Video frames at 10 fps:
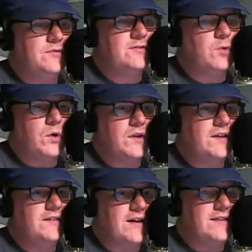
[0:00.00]
sore
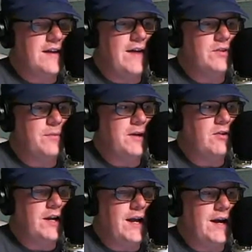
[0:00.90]
these guys have to be
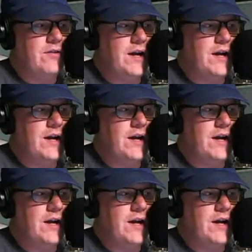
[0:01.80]
right now.